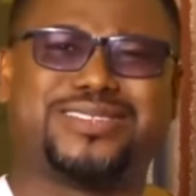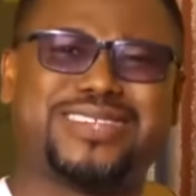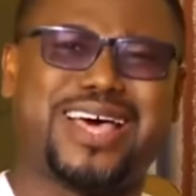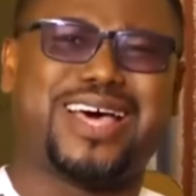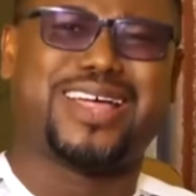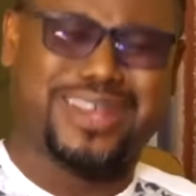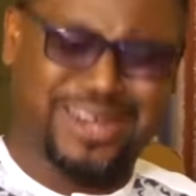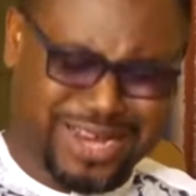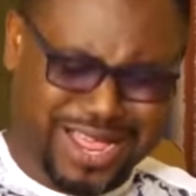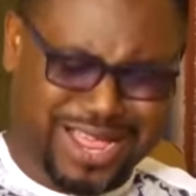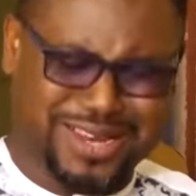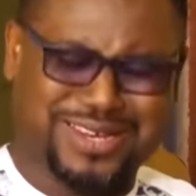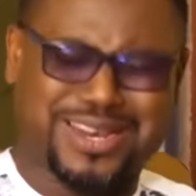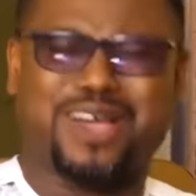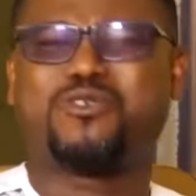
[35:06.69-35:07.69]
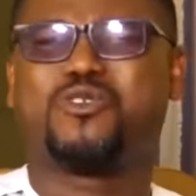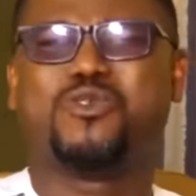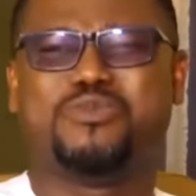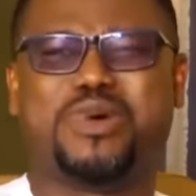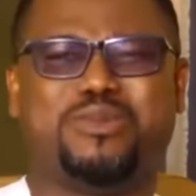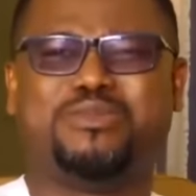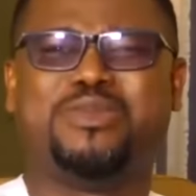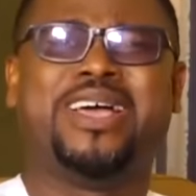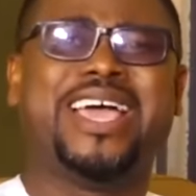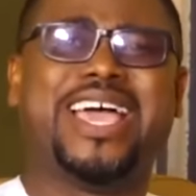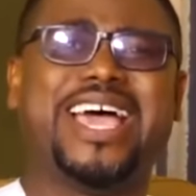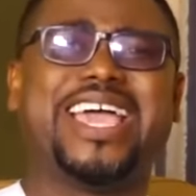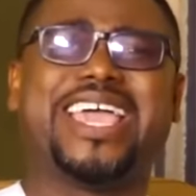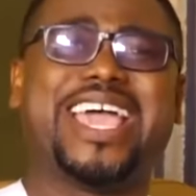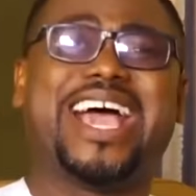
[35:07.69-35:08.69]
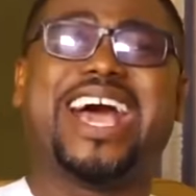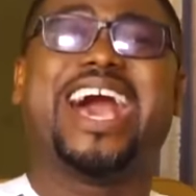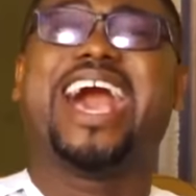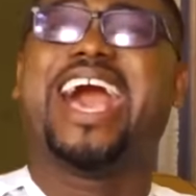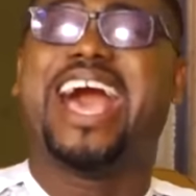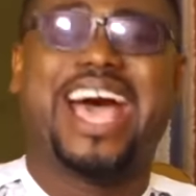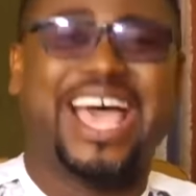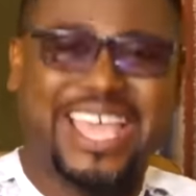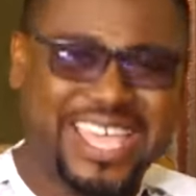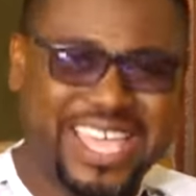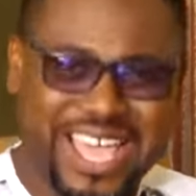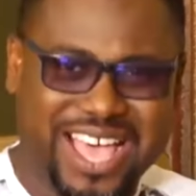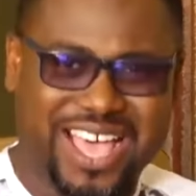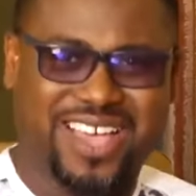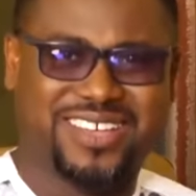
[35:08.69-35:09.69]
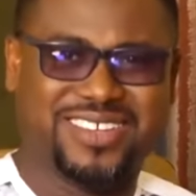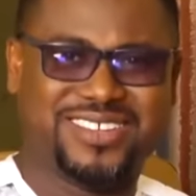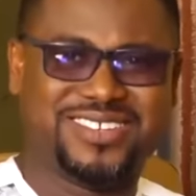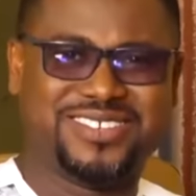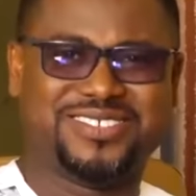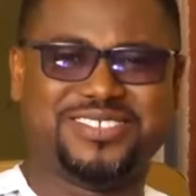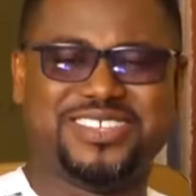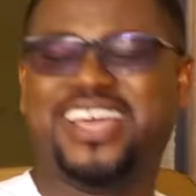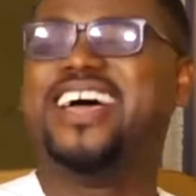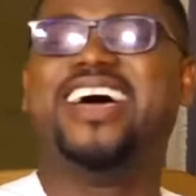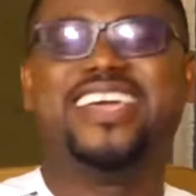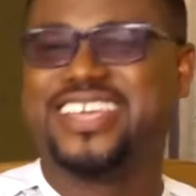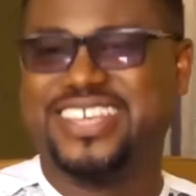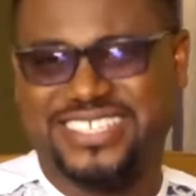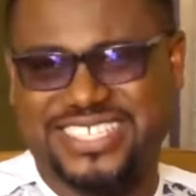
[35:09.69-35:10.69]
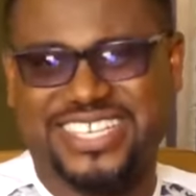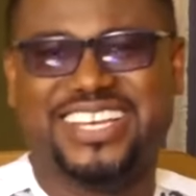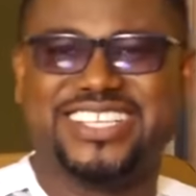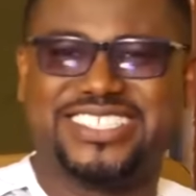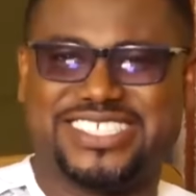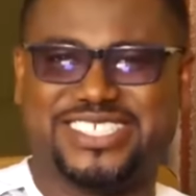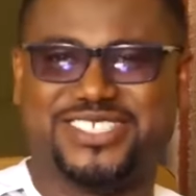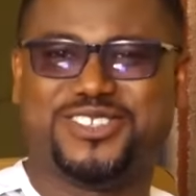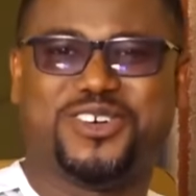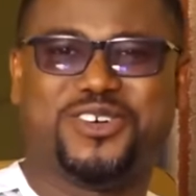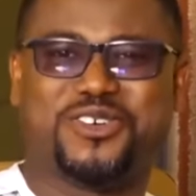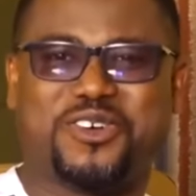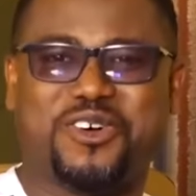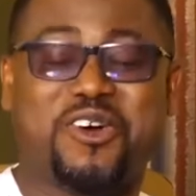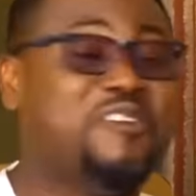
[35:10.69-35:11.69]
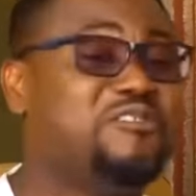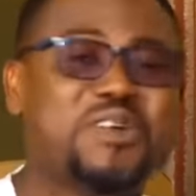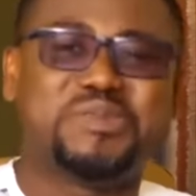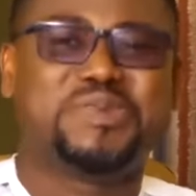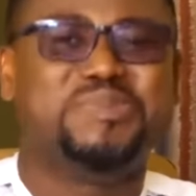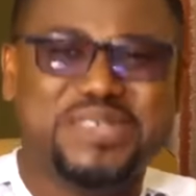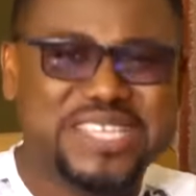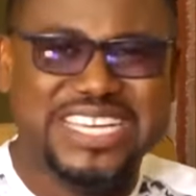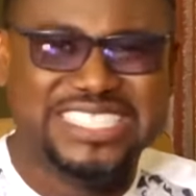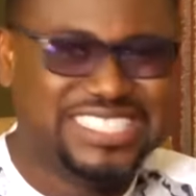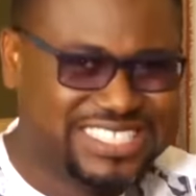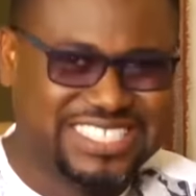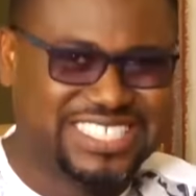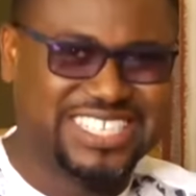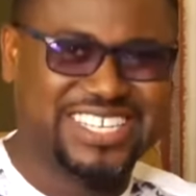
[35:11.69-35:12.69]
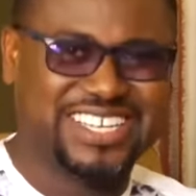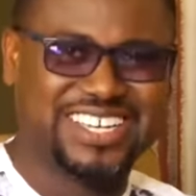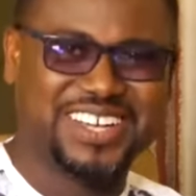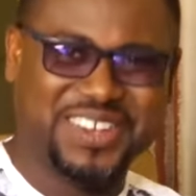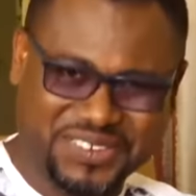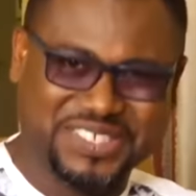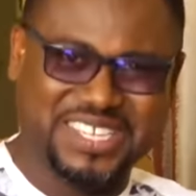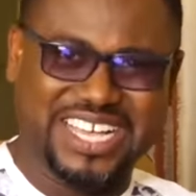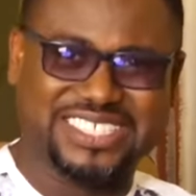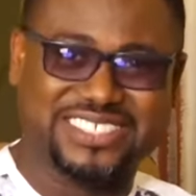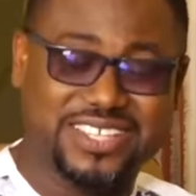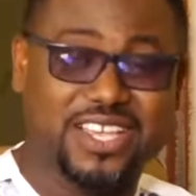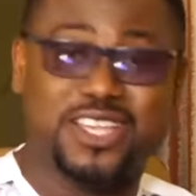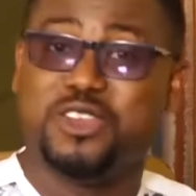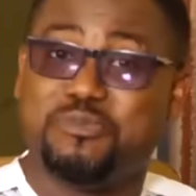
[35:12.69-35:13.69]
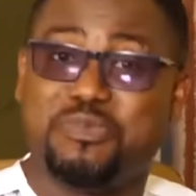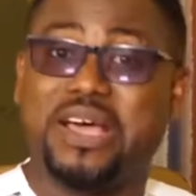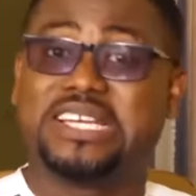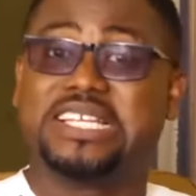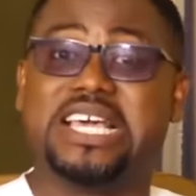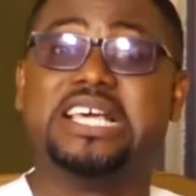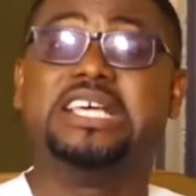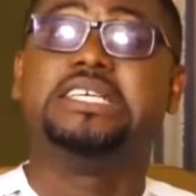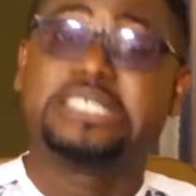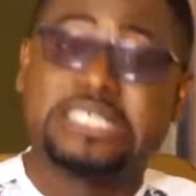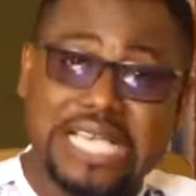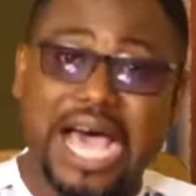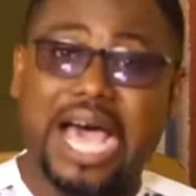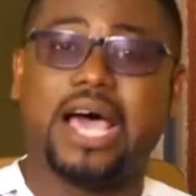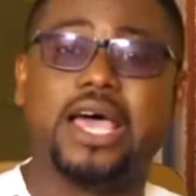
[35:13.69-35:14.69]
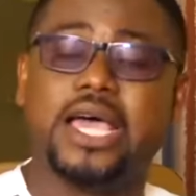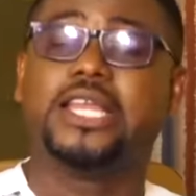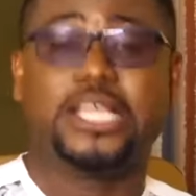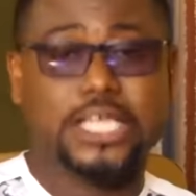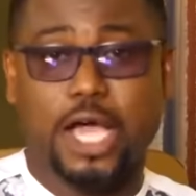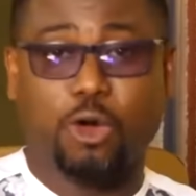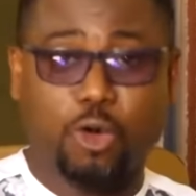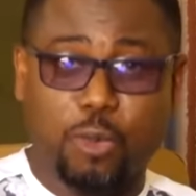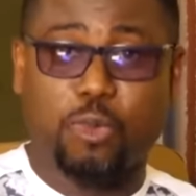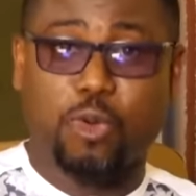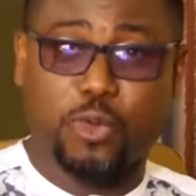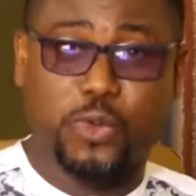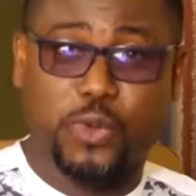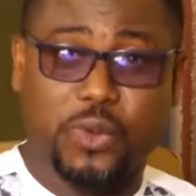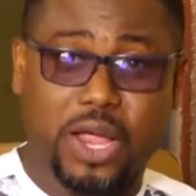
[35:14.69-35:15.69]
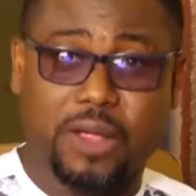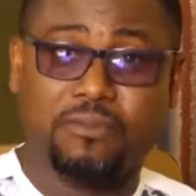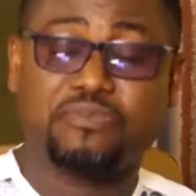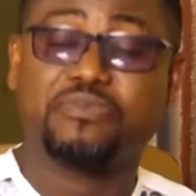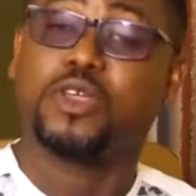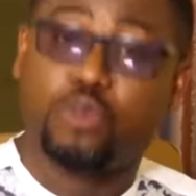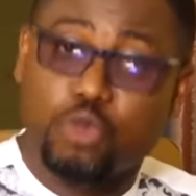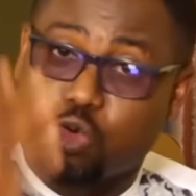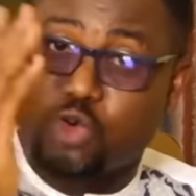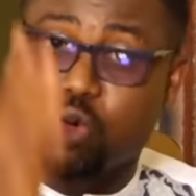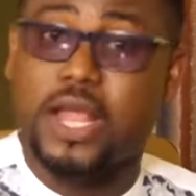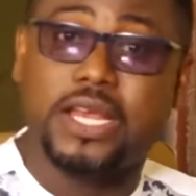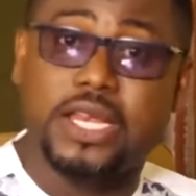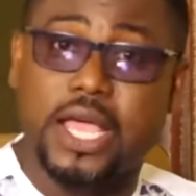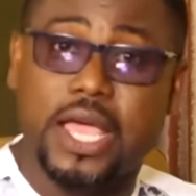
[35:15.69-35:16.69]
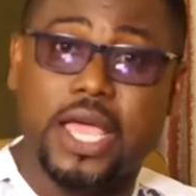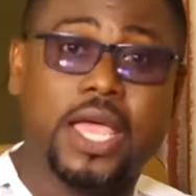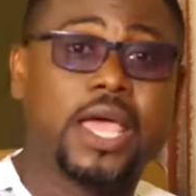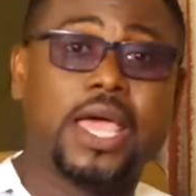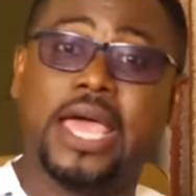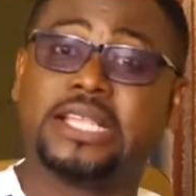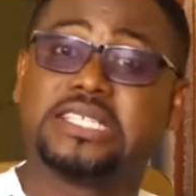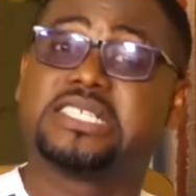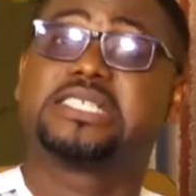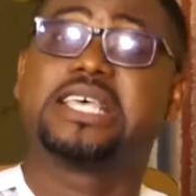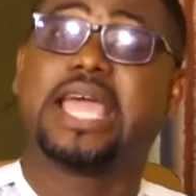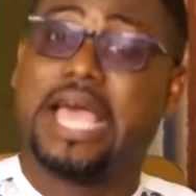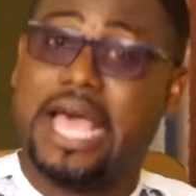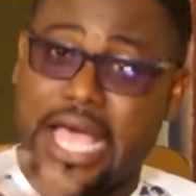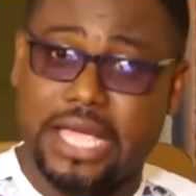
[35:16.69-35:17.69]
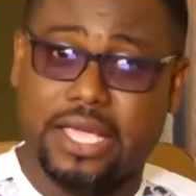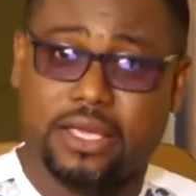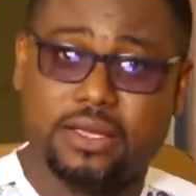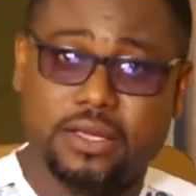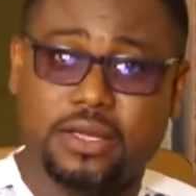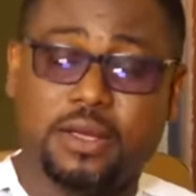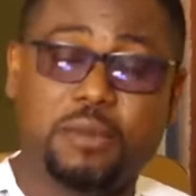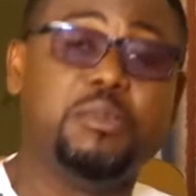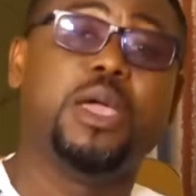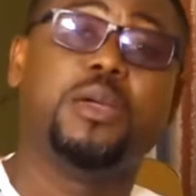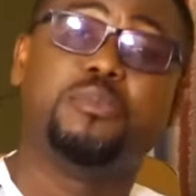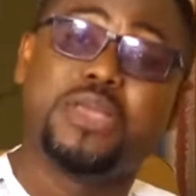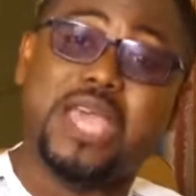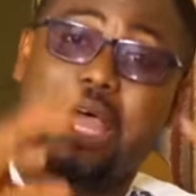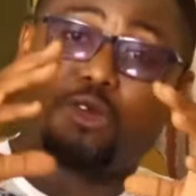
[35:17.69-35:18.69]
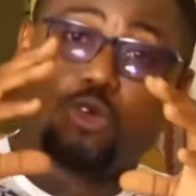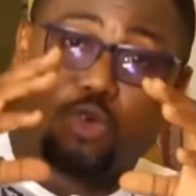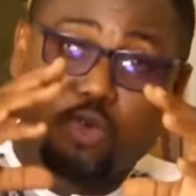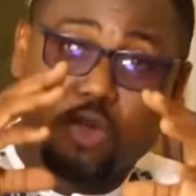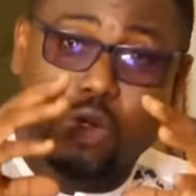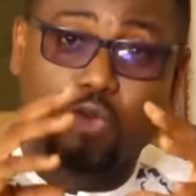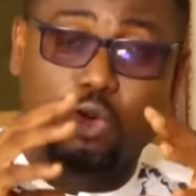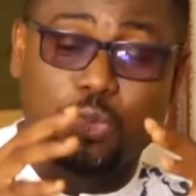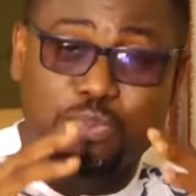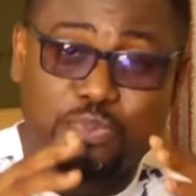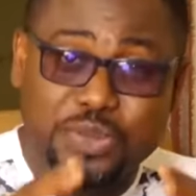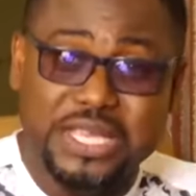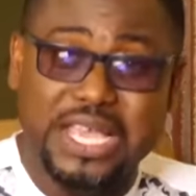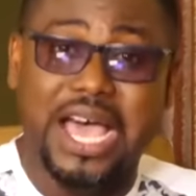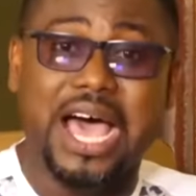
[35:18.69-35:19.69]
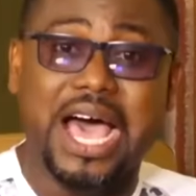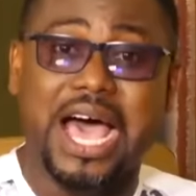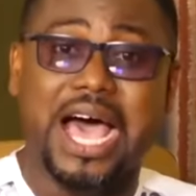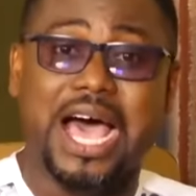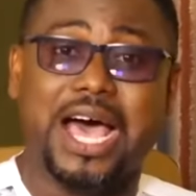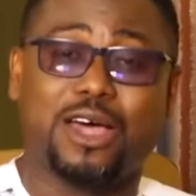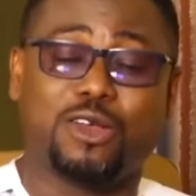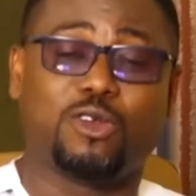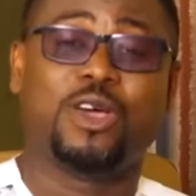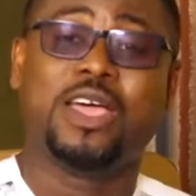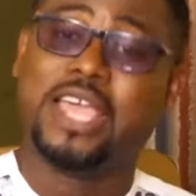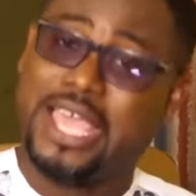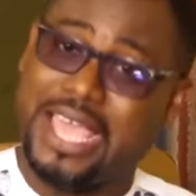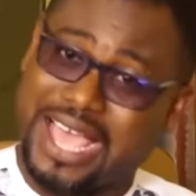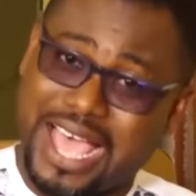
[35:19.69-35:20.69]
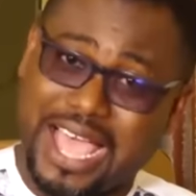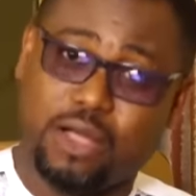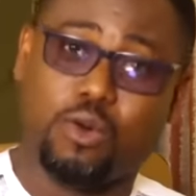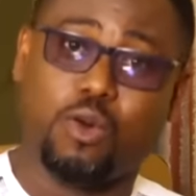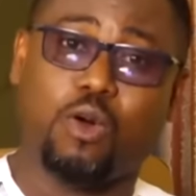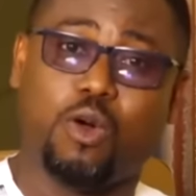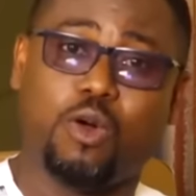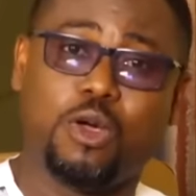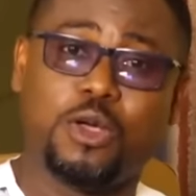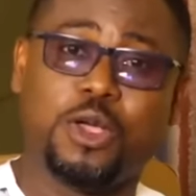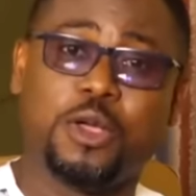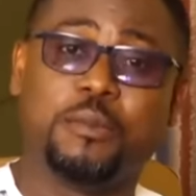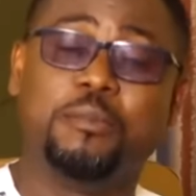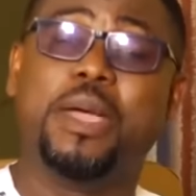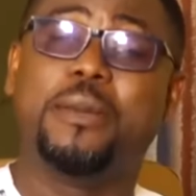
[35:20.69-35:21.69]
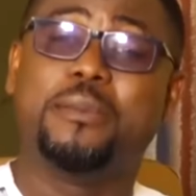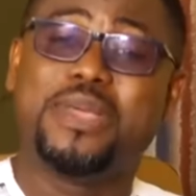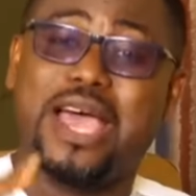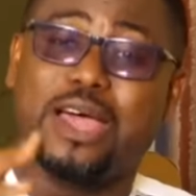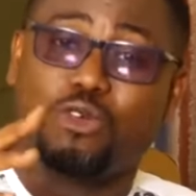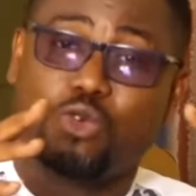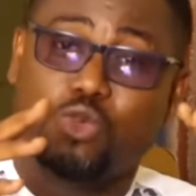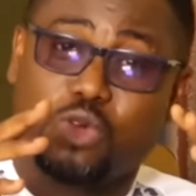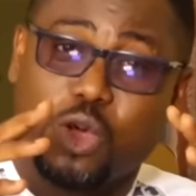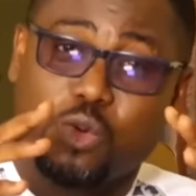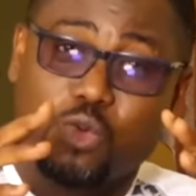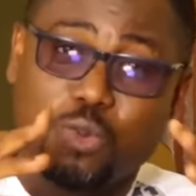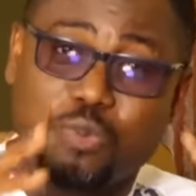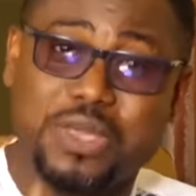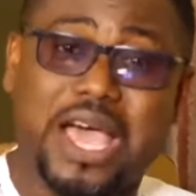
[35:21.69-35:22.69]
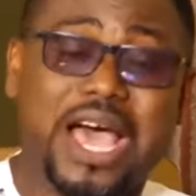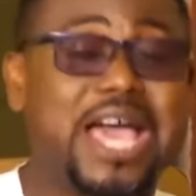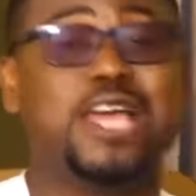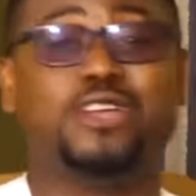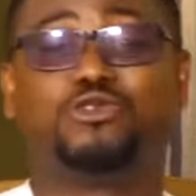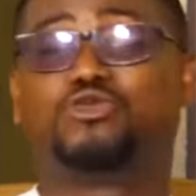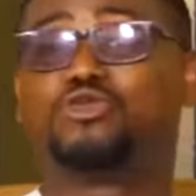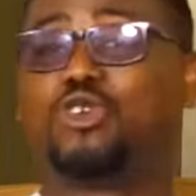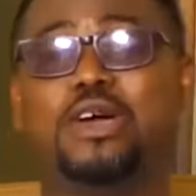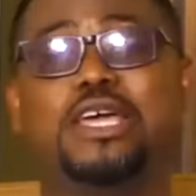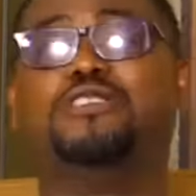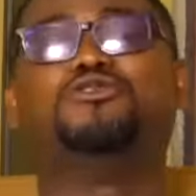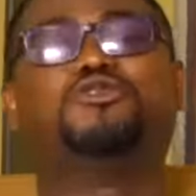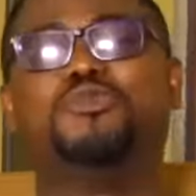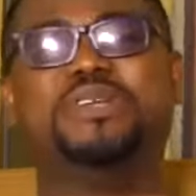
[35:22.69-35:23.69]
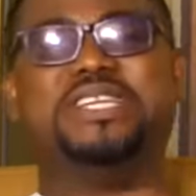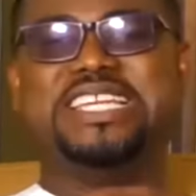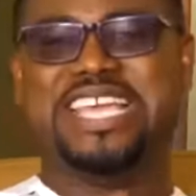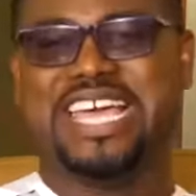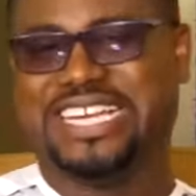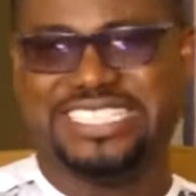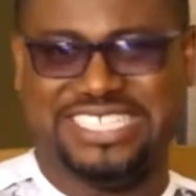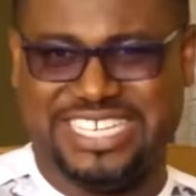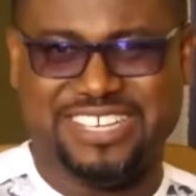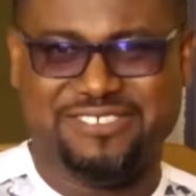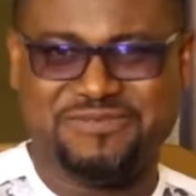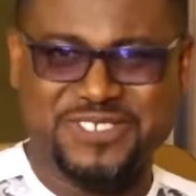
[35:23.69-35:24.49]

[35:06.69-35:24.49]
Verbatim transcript: Na kumem higher. Celestine Donkor. On va BNC. Oh, they are say, Nipa de sa and a young couple everywhere. No credit, it is a high. Baby, I no cre will be a high or baby, I no cre will be a and throw into me the idea.